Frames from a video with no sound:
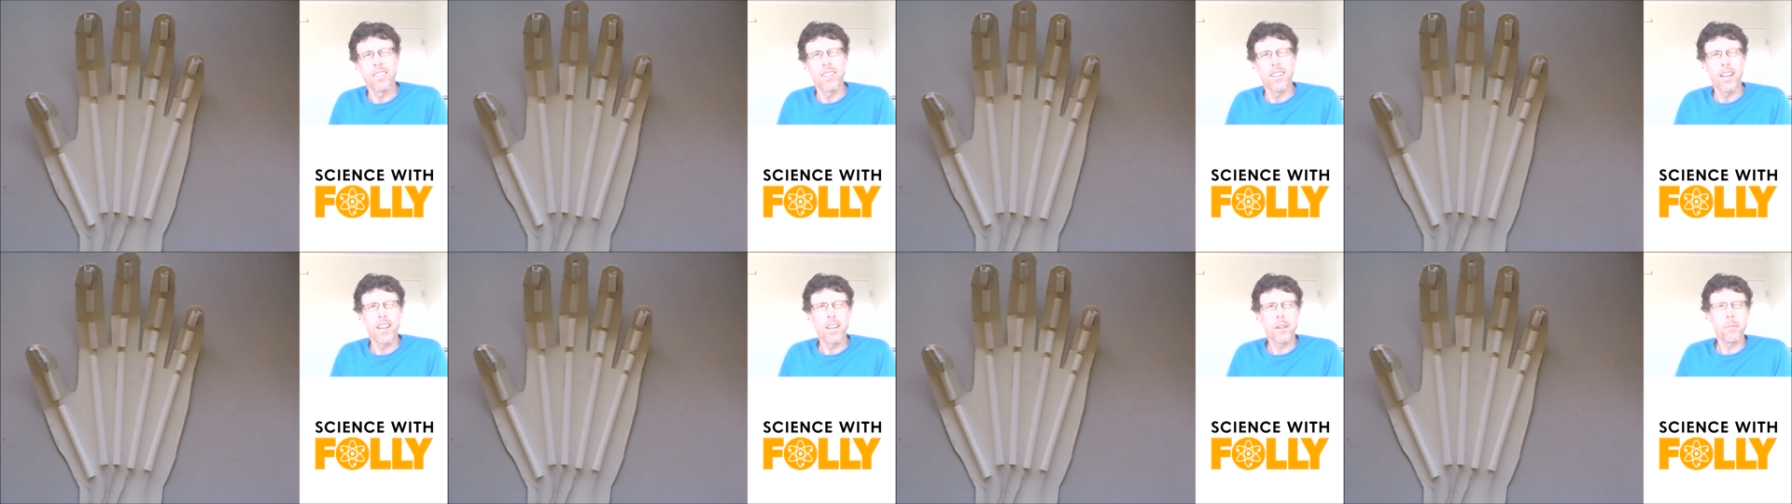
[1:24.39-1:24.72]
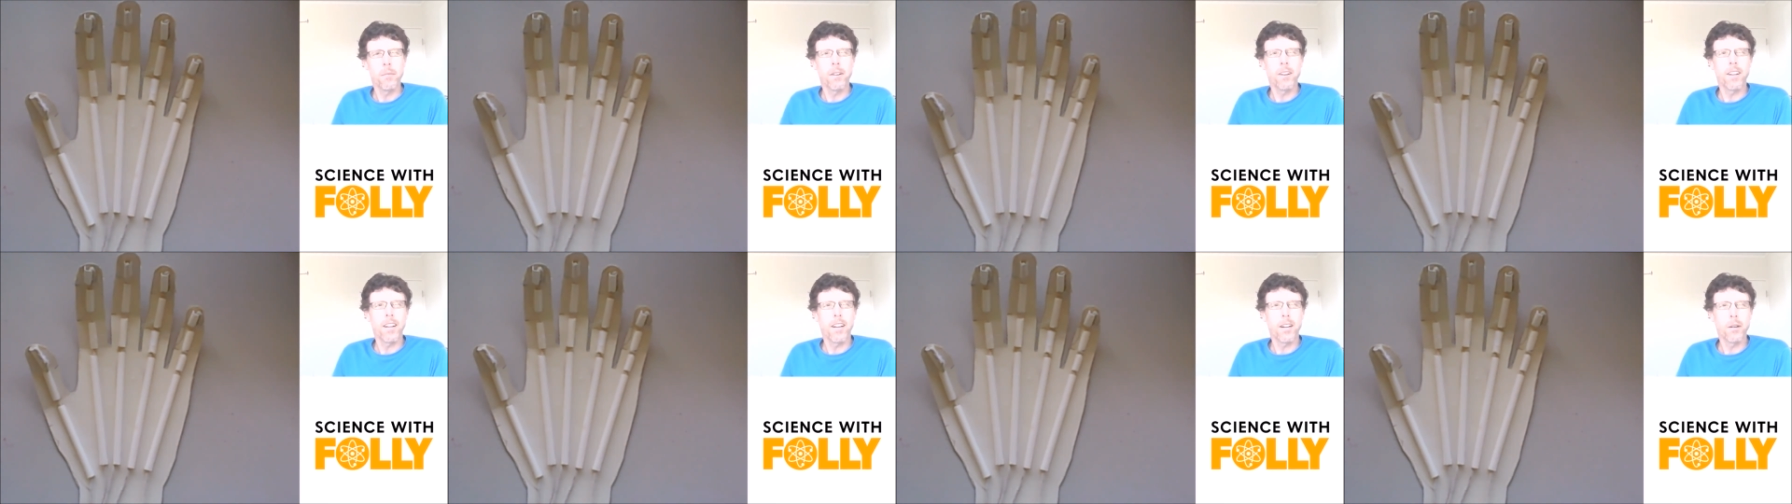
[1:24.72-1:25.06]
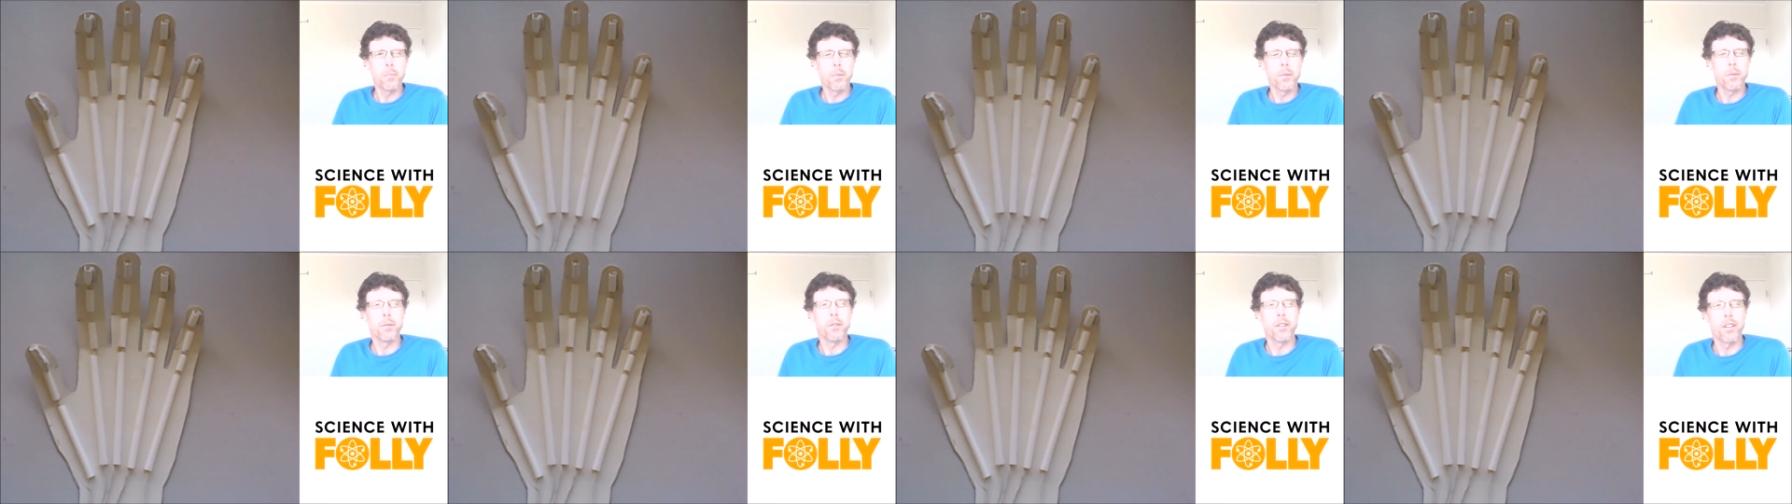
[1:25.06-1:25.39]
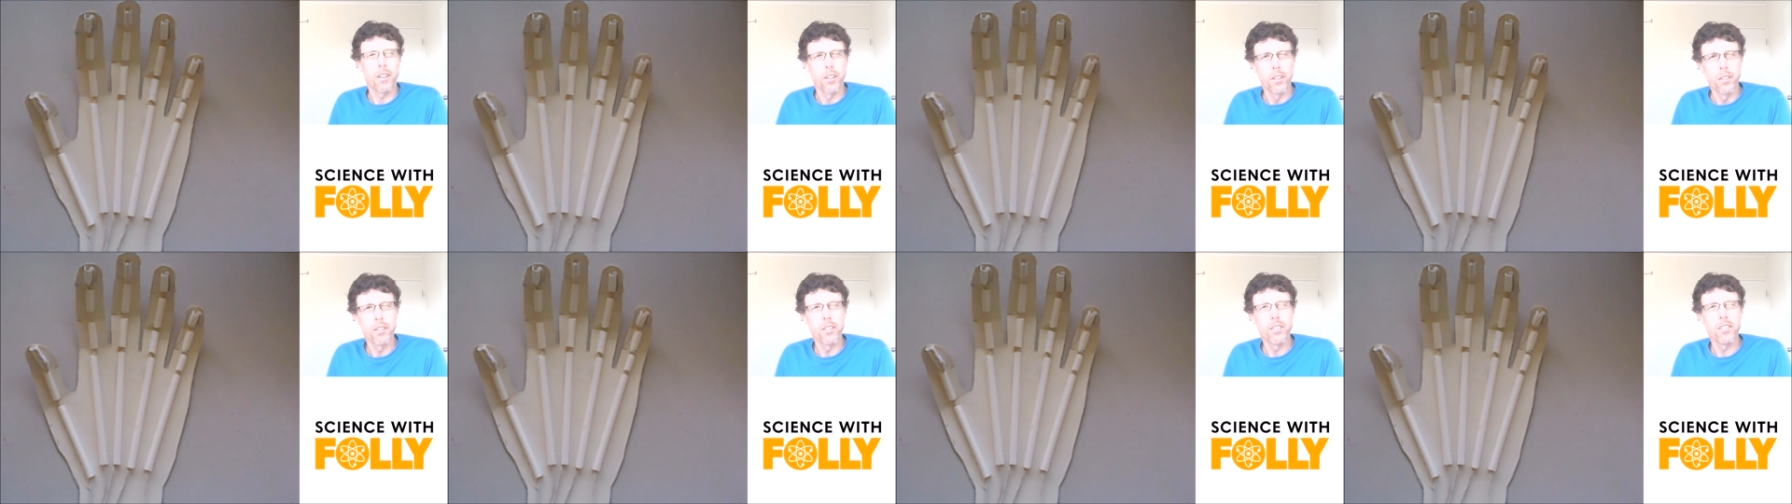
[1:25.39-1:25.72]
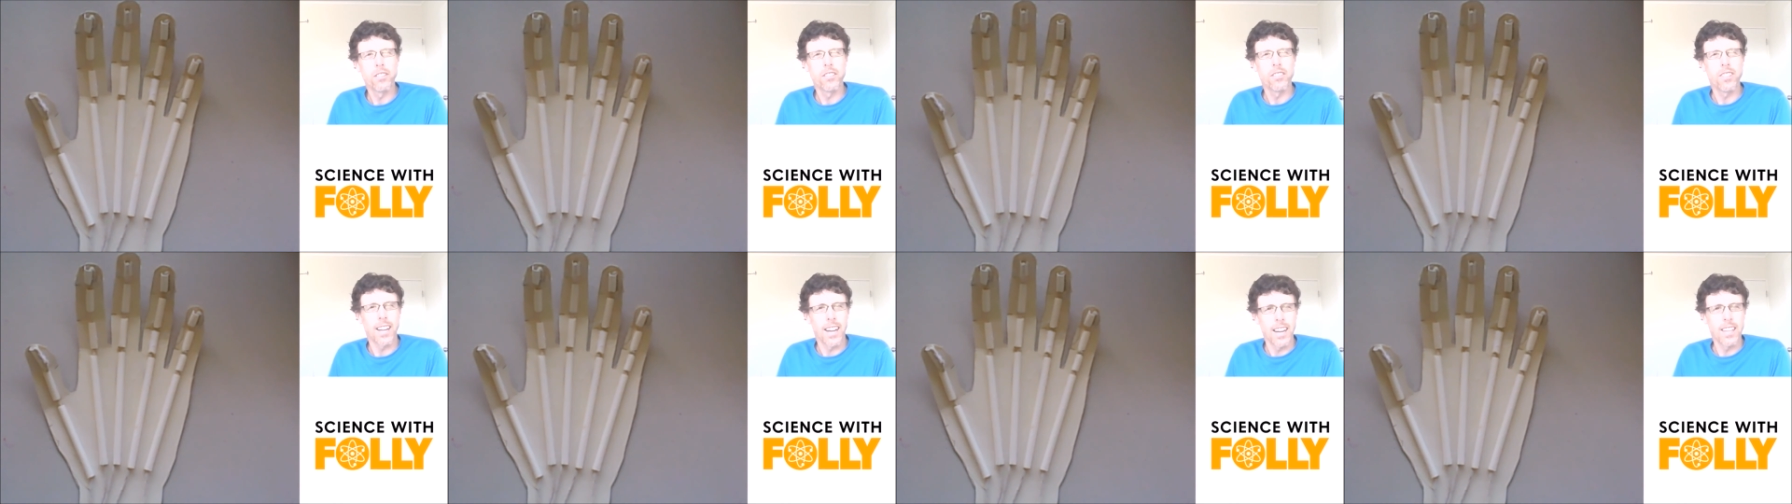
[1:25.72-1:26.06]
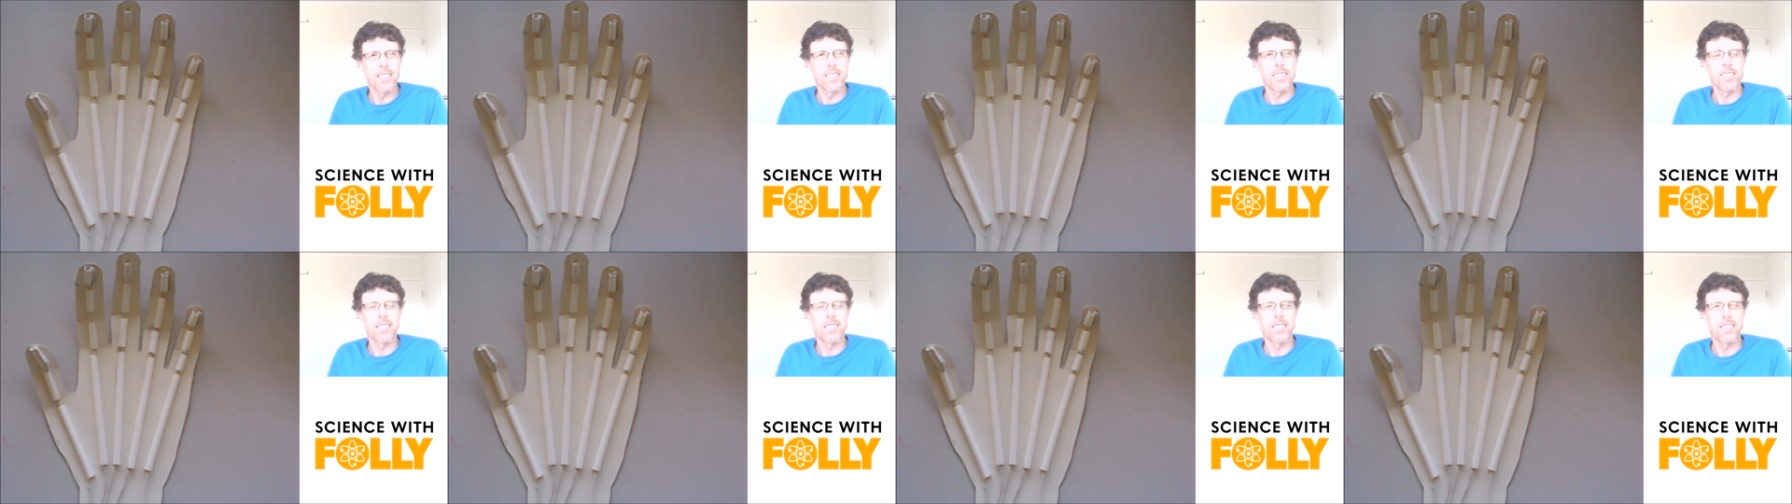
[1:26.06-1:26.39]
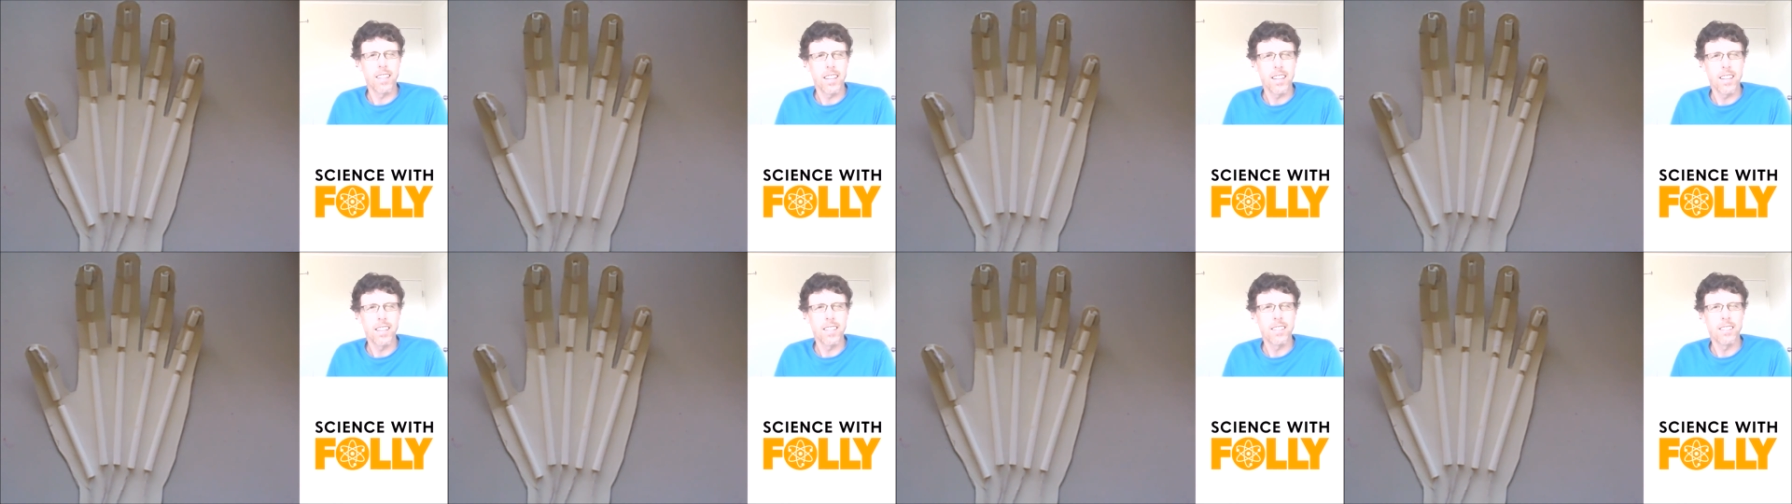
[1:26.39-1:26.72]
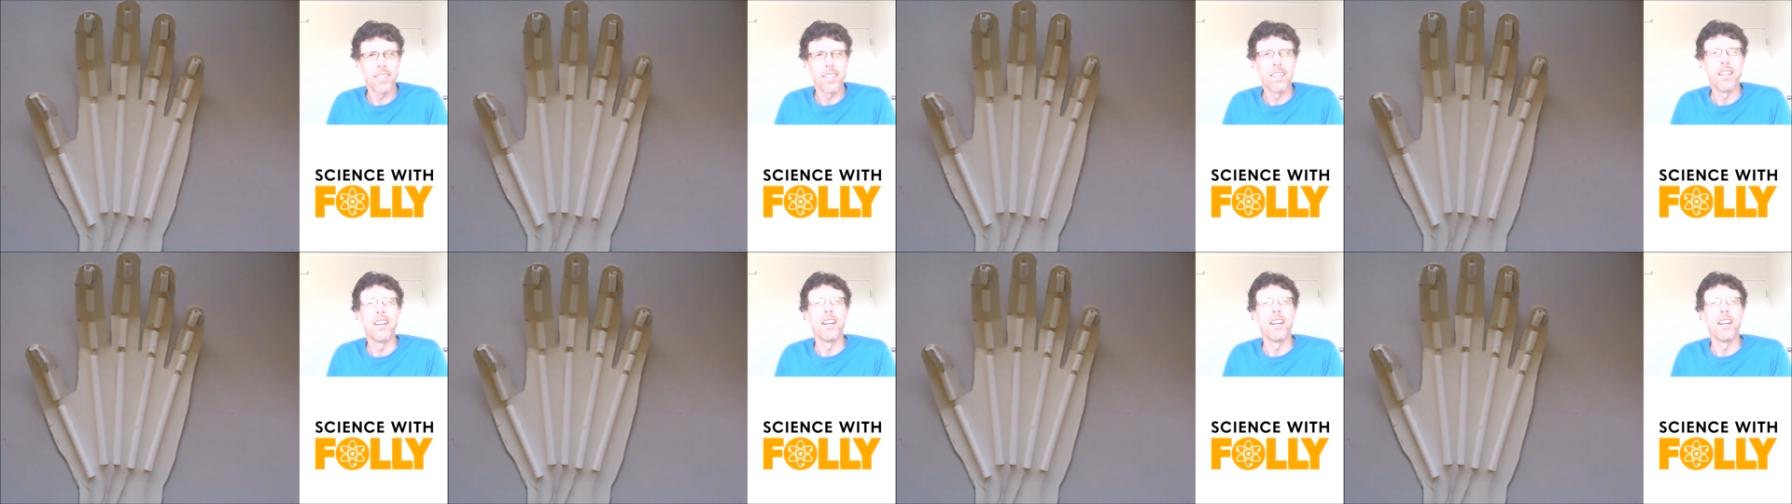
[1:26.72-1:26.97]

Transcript: And it might help you learn to understand